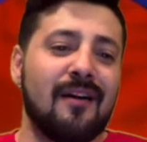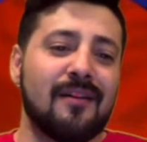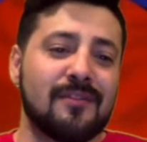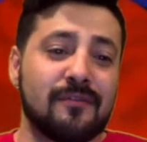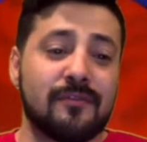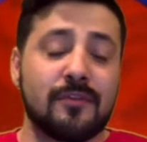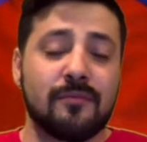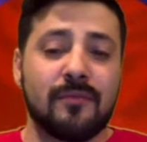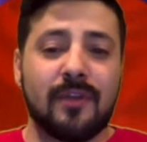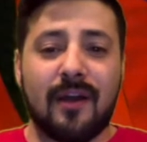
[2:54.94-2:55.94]
So the first
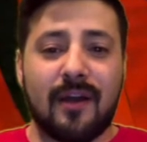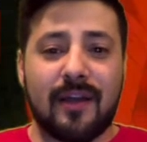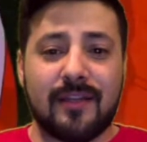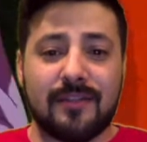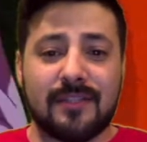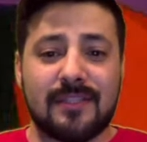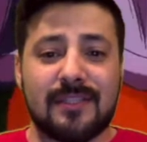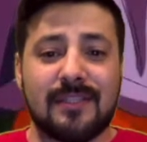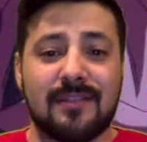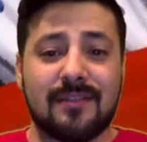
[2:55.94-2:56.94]
one we got, as you can
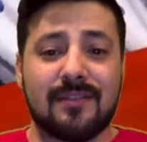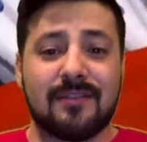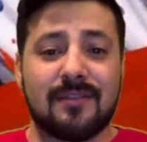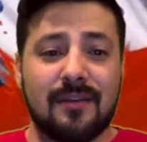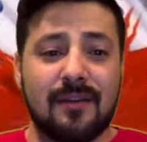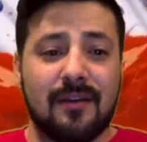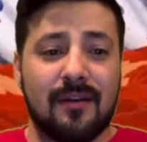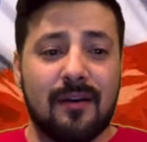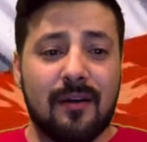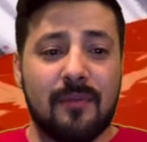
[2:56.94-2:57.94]
see, it says
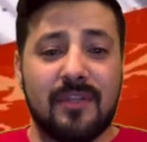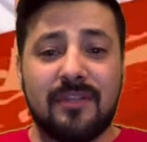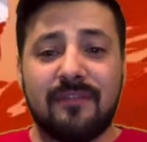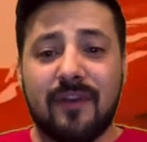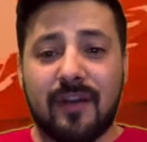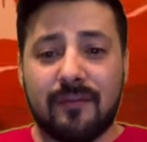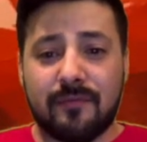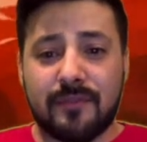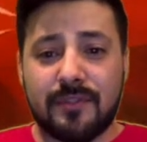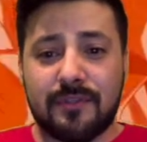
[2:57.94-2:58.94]
BT5,
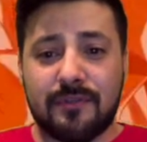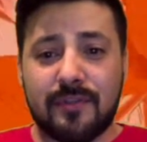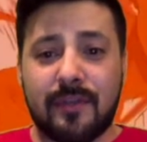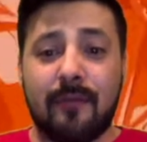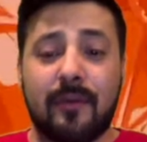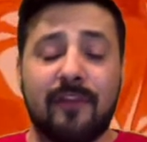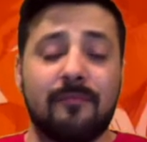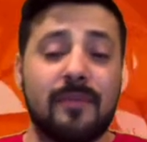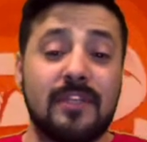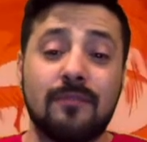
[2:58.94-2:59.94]
which is usually how we have
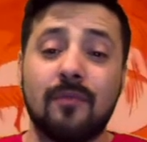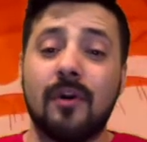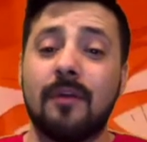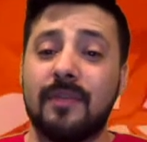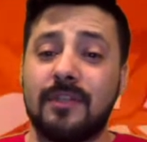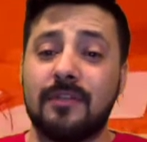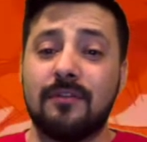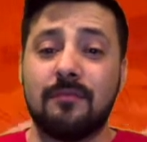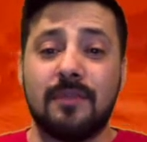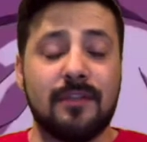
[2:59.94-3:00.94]
BT1,
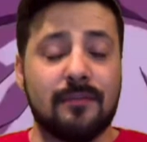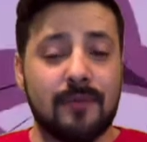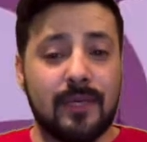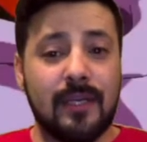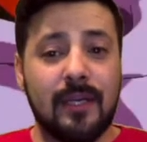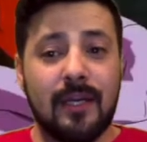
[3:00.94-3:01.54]
BT2, BT3.